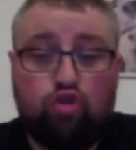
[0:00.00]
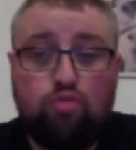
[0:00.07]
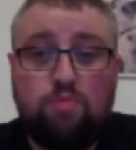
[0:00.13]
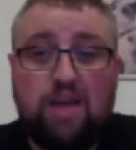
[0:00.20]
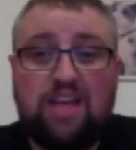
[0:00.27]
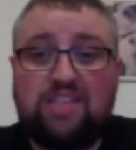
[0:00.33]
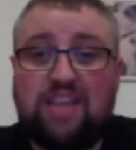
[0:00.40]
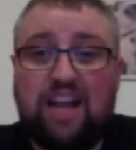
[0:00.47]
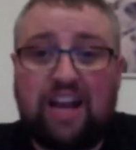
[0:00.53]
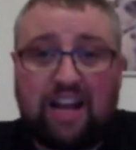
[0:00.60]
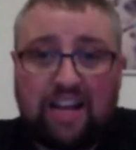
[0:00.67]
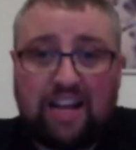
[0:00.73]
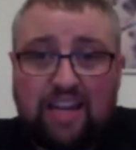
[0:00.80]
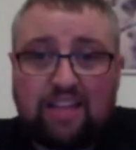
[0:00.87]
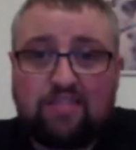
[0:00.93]
Werdum
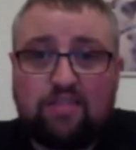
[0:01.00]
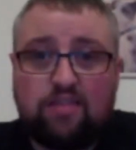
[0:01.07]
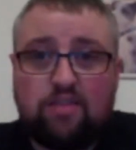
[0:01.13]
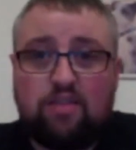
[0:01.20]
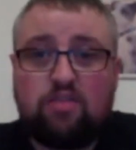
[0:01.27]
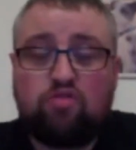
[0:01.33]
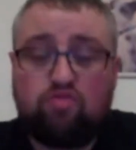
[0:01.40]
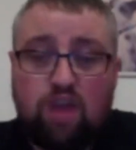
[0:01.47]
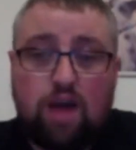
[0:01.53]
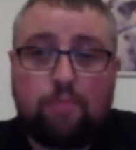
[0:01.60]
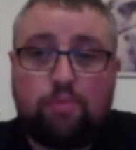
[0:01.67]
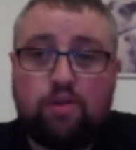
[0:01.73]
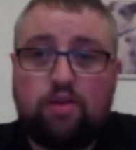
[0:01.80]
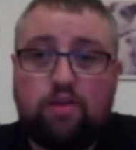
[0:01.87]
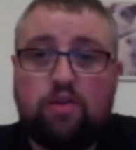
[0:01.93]
is elite
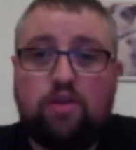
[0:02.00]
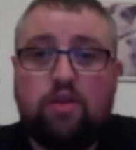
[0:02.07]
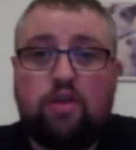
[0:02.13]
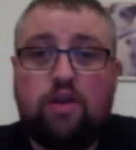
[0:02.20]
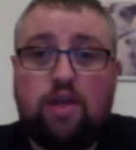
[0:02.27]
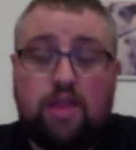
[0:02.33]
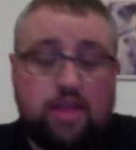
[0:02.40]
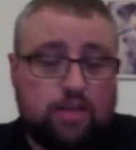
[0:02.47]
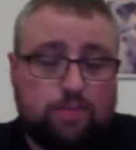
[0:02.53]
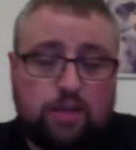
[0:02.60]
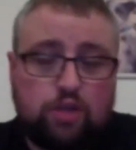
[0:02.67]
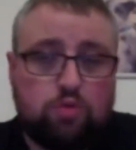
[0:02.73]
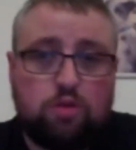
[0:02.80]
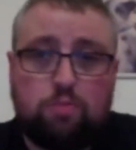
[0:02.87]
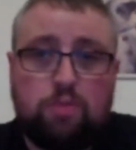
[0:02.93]
grappling,
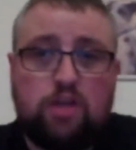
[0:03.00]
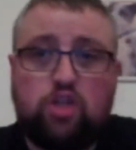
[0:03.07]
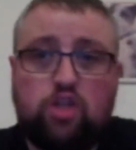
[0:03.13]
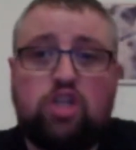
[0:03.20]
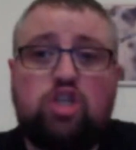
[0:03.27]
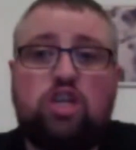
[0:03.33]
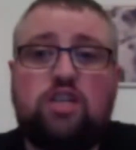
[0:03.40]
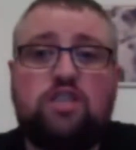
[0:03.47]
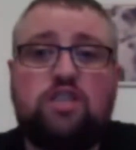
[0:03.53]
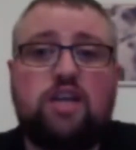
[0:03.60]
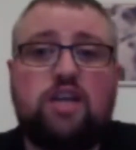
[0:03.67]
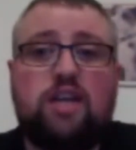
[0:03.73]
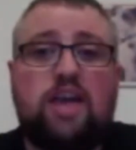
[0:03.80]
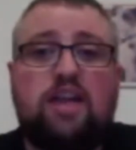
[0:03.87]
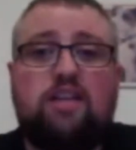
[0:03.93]
especially with the
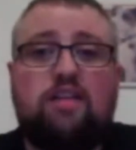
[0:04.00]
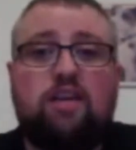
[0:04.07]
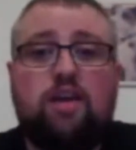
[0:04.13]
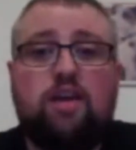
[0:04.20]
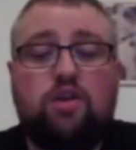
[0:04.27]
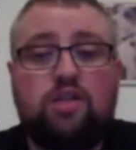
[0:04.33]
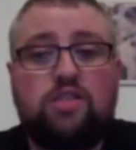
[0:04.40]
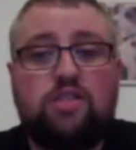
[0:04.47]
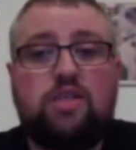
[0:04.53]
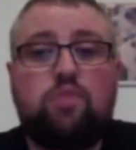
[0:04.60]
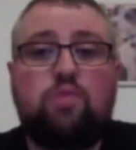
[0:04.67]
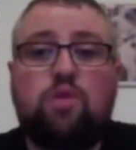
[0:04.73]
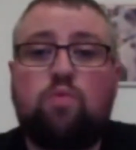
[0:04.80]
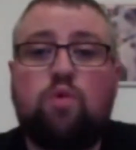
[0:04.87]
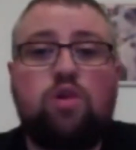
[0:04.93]
BJJ side. And
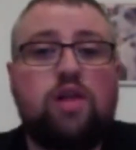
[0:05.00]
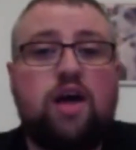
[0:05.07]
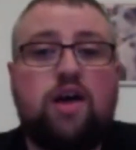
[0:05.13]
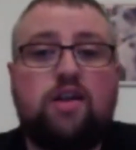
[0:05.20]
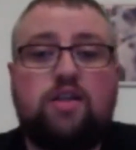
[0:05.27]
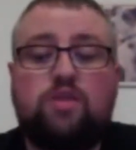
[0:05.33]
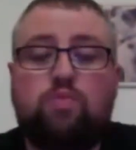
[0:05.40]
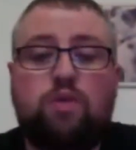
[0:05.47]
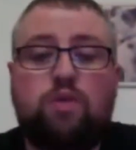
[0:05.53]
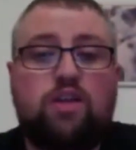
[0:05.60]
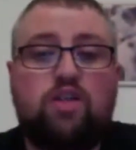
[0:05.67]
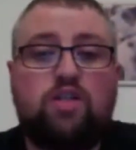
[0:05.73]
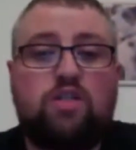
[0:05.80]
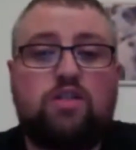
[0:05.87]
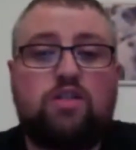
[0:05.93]
you've seen with the Walt
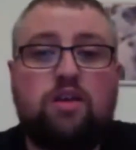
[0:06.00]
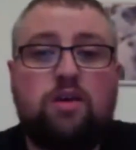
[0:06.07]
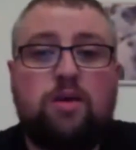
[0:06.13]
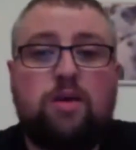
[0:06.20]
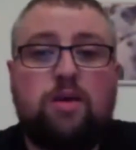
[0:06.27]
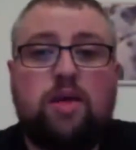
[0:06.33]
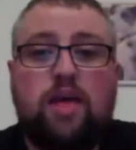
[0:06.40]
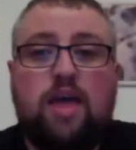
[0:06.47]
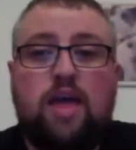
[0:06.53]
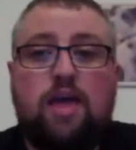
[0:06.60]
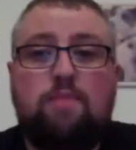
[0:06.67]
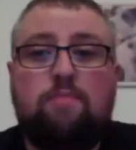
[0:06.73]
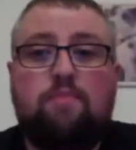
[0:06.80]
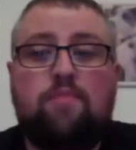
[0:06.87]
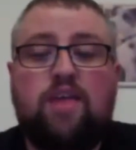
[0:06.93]
Harris where he just
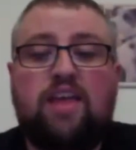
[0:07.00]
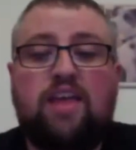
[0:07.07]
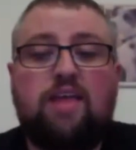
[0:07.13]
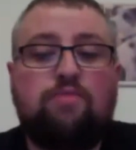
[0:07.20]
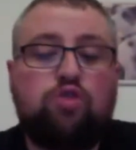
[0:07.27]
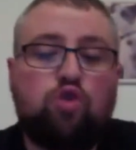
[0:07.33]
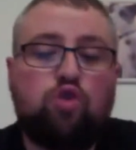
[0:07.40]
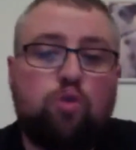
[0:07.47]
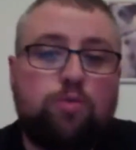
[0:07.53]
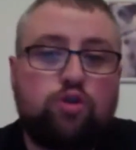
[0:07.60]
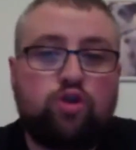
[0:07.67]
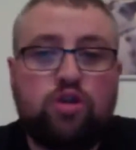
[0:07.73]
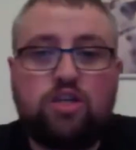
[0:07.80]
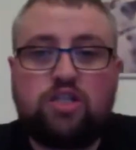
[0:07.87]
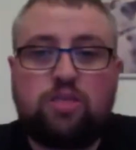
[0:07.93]
he
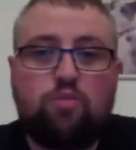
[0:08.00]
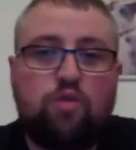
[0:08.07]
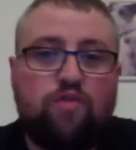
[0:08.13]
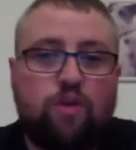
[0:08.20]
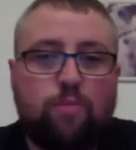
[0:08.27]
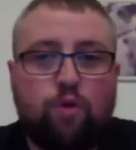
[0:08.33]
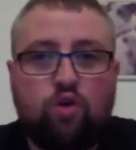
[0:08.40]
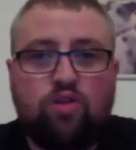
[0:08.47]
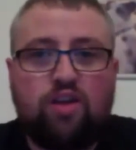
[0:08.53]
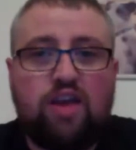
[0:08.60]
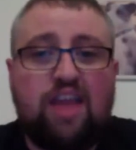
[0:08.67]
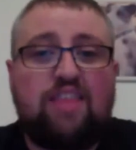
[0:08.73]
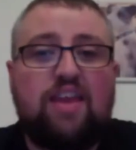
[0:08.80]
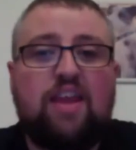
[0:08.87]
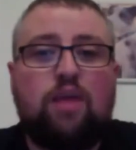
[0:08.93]
gives you opportunities to move your
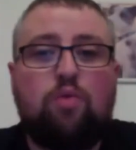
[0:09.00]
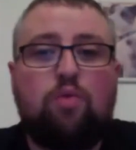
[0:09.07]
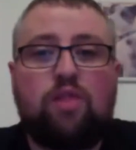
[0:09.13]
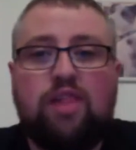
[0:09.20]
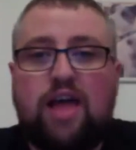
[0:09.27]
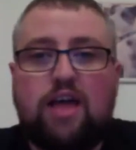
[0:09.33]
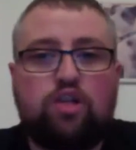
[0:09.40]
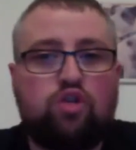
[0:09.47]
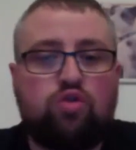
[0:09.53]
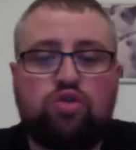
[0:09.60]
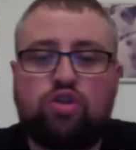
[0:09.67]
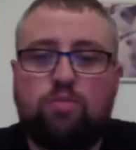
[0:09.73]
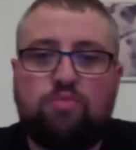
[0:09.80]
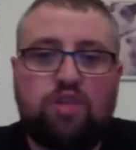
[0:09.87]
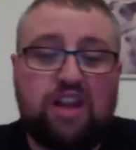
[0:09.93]
body, and then he will
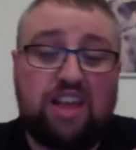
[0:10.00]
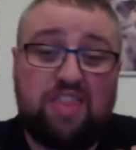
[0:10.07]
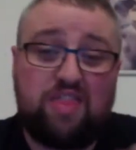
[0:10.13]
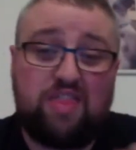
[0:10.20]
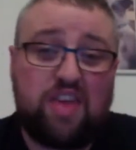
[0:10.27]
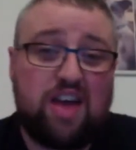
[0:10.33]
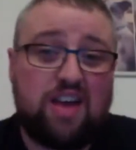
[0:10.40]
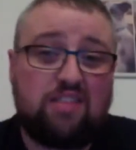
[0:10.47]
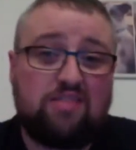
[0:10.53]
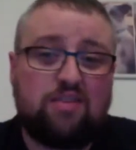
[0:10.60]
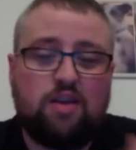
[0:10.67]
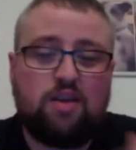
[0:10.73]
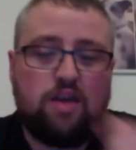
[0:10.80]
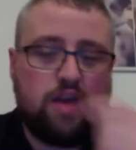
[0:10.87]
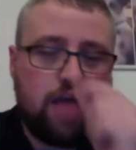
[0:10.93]
latch on something like
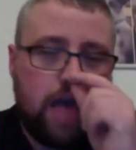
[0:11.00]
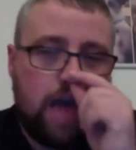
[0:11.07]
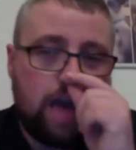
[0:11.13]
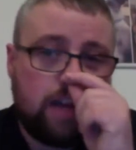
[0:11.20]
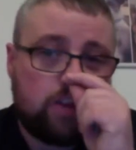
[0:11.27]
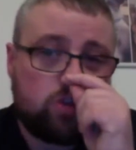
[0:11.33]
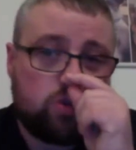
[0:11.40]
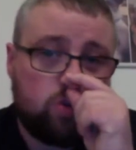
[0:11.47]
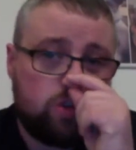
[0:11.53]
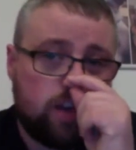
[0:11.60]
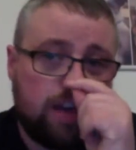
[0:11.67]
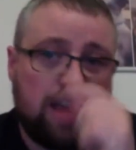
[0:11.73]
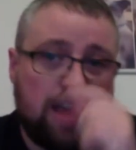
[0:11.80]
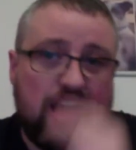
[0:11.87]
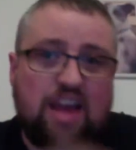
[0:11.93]
that, and
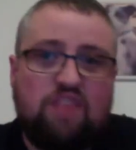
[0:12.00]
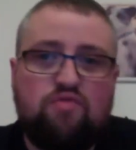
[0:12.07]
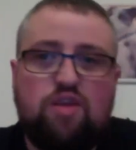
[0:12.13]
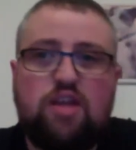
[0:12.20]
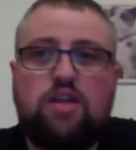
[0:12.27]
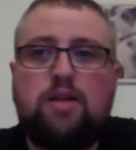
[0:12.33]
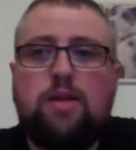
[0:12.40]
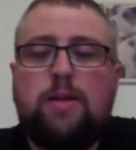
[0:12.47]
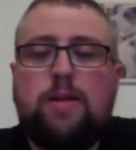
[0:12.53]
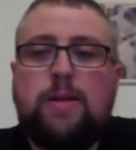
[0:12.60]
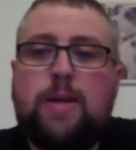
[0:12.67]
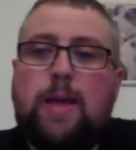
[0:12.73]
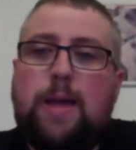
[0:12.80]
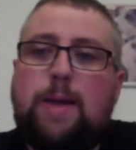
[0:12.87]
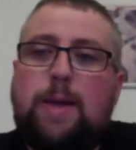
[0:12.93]
it's good night,
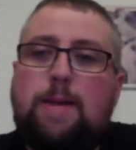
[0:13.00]
Irene.